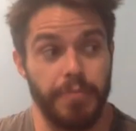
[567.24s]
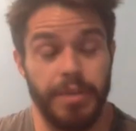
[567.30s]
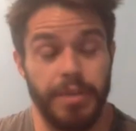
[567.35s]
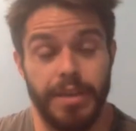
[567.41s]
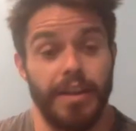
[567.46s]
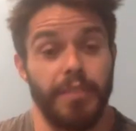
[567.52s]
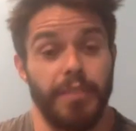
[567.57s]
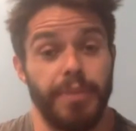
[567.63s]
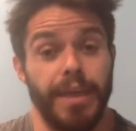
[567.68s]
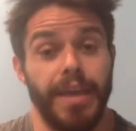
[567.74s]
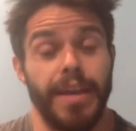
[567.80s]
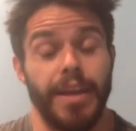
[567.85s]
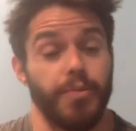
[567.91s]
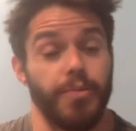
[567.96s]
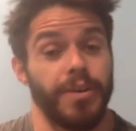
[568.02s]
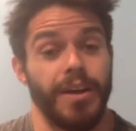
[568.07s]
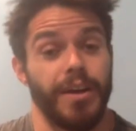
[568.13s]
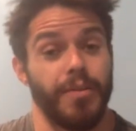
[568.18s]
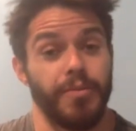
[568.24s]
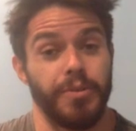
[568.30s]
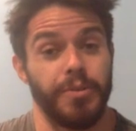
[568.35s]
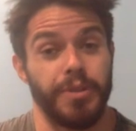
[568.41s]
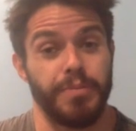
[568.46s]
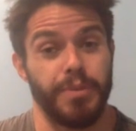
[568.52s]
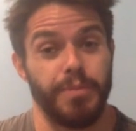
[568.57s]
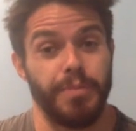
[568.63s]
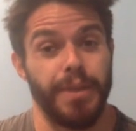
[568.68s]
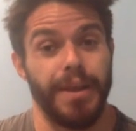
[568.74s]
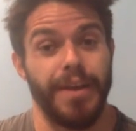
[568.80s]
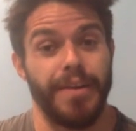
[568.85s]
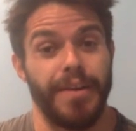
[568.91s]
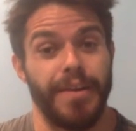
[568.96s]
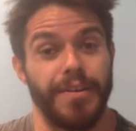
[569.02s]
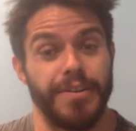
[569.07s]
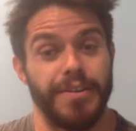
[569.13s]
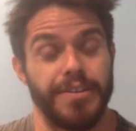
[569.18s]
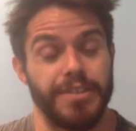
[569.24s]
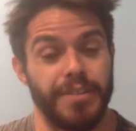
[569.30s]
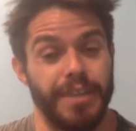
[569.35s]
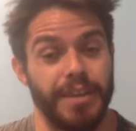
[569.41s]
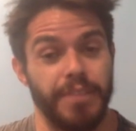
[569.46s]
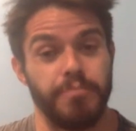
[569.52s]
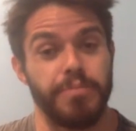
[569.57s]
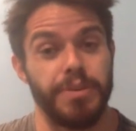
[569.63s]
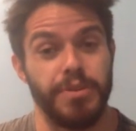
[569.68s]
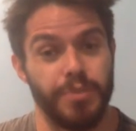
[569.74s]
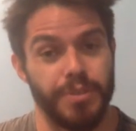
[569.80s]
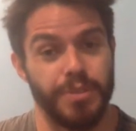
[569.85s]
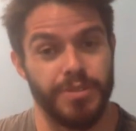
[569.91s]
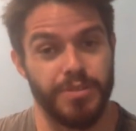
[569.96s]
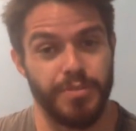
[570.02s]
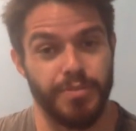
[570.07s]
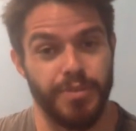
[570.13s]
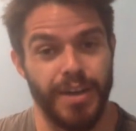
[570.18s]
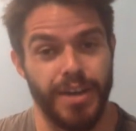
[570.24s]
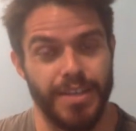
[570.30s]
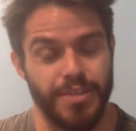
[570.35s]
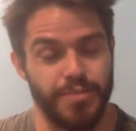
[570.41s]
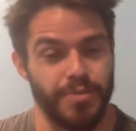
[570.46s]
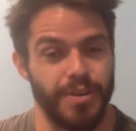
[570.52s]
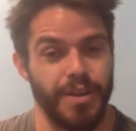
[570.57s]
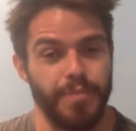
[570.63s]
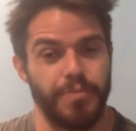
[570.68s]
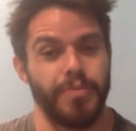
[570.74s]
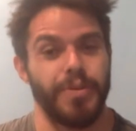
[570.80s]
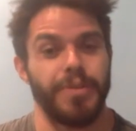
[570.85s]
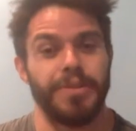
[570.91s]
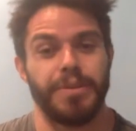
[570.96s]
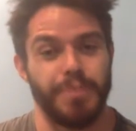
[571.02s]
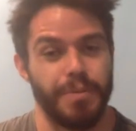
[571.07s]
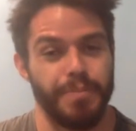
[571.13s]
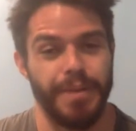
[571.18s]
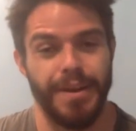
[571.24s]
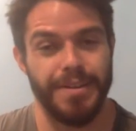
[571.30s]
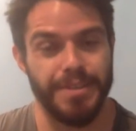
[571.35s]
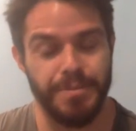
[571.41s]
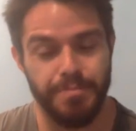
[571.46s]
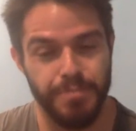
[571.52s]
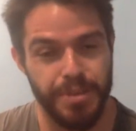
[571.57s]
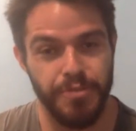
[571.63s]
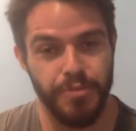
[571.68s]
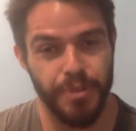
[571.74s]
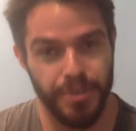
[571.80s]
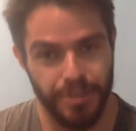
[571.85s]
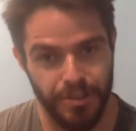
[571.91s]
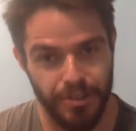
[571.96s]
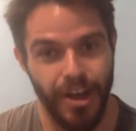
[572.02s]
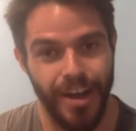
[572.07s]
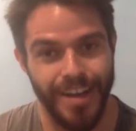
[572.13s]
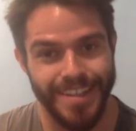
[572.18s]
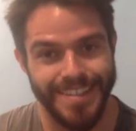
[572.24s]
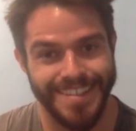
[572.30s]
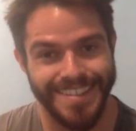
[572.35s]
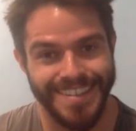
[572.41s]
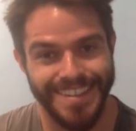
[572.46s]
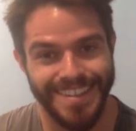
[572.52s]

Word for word: we kind of panic. We're not really prepared to like be with surprise. We're not really prepared to be with lost